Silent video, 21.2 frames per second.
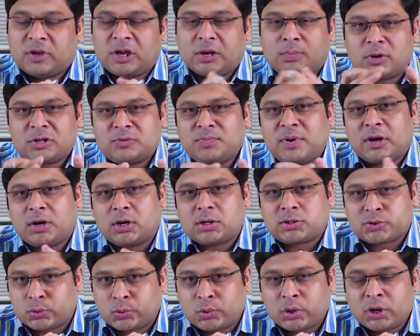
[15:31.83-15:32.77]
It must be
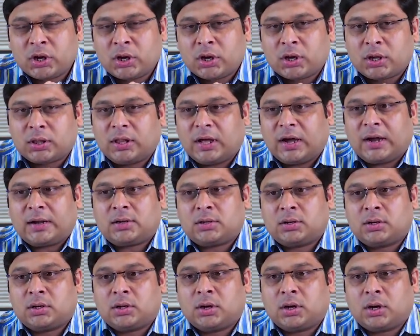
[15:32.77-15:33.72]
understood
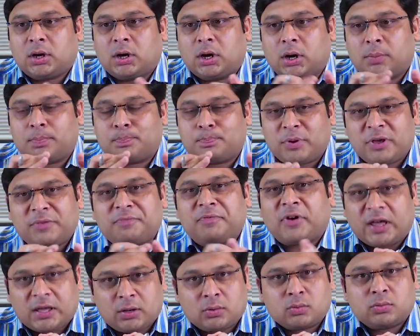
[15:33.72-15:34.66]
that
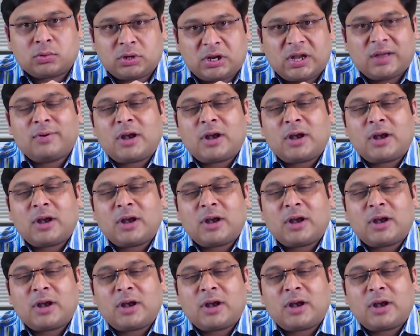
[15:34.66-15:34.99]
P5